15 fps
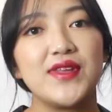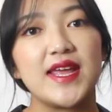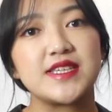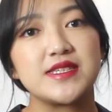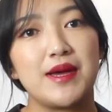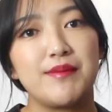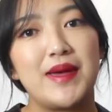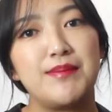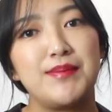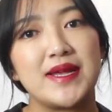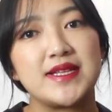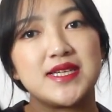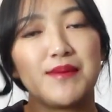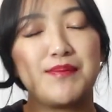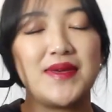the next top I
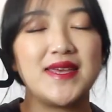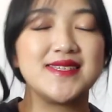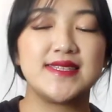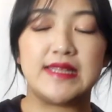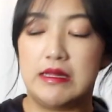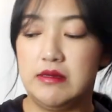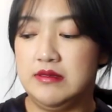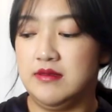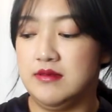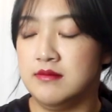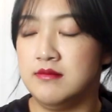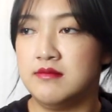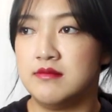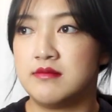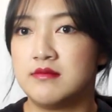picked up is
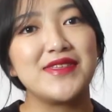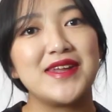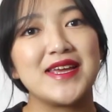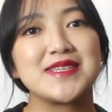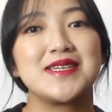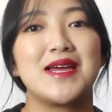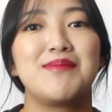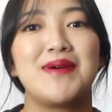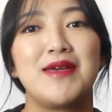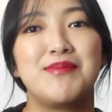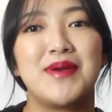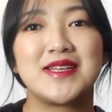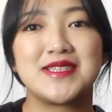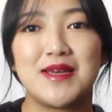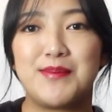
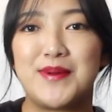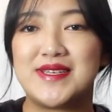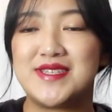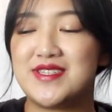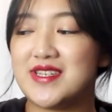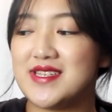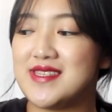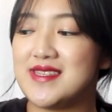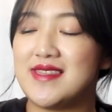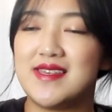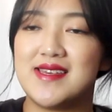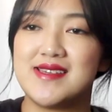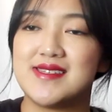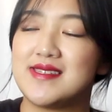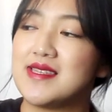just
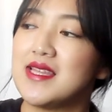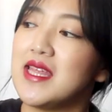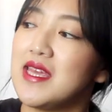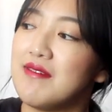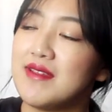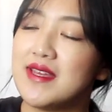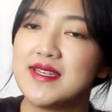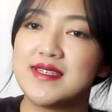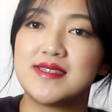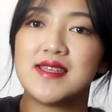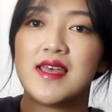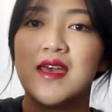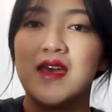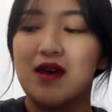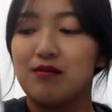this sleeveless
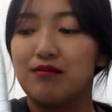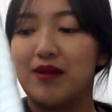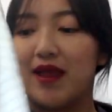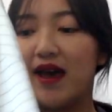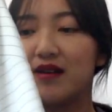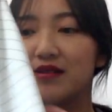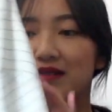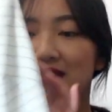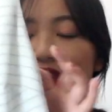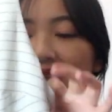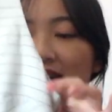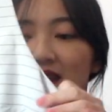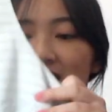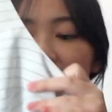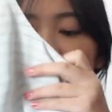blouse,
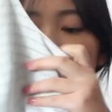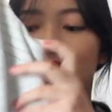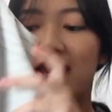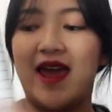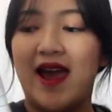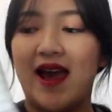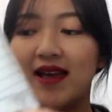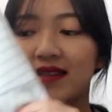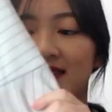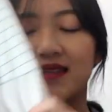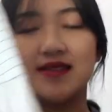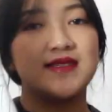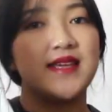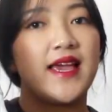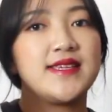and it has
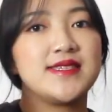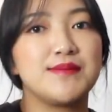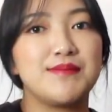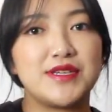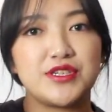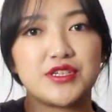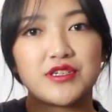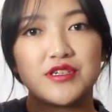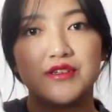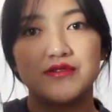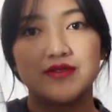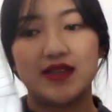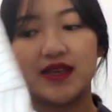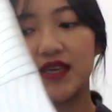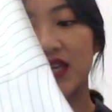this asymmetrical
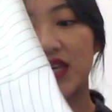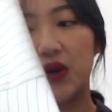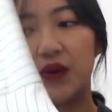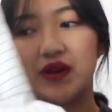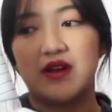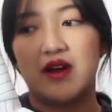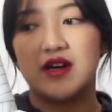thing going